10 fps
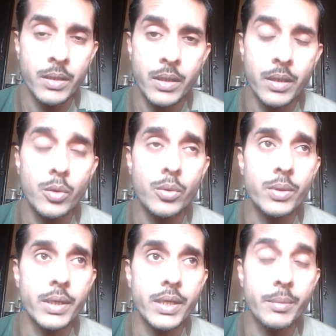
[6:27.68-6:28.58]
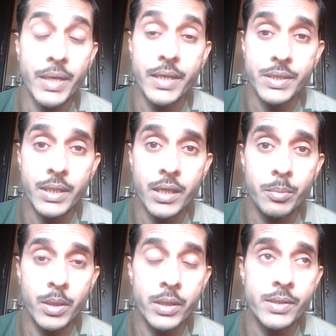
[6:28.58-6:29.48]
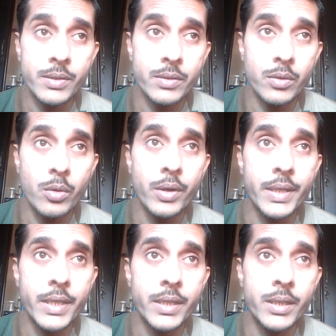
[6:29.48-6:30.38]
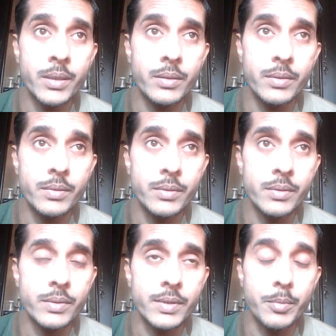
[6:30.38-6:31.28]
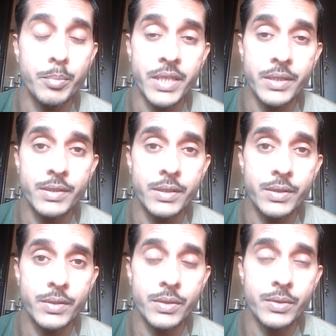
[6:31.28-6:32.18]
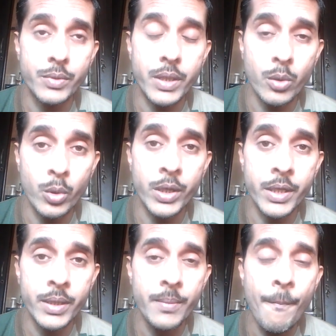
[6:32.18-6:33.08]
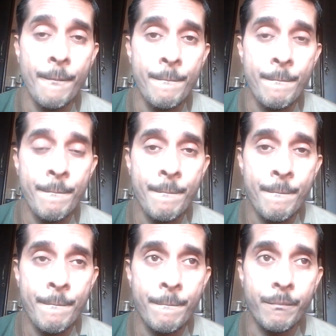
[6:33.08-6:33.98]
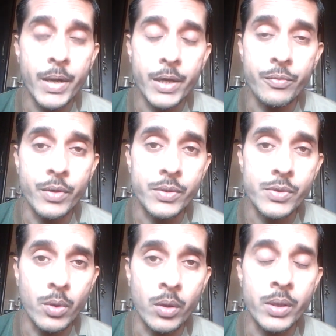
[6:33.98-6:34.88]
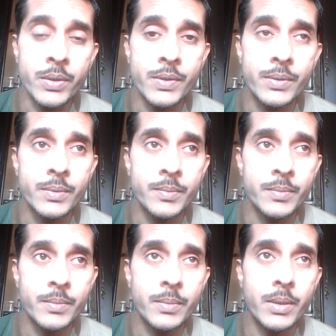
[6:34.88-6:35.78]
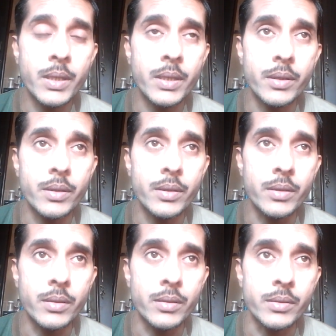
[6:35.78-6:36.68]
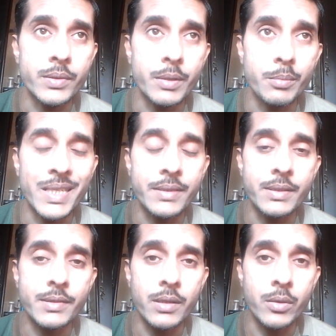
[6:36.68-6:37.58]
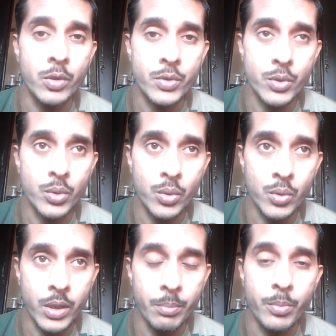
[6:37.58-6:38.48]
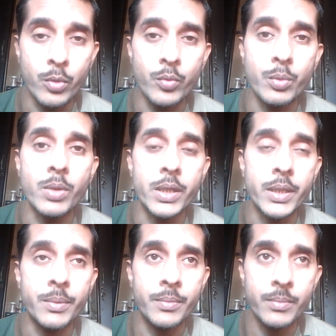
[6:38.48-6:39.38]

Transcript: Now in medicinal parts, already some medicines were quoted by different scholars, and some medicines are also approved by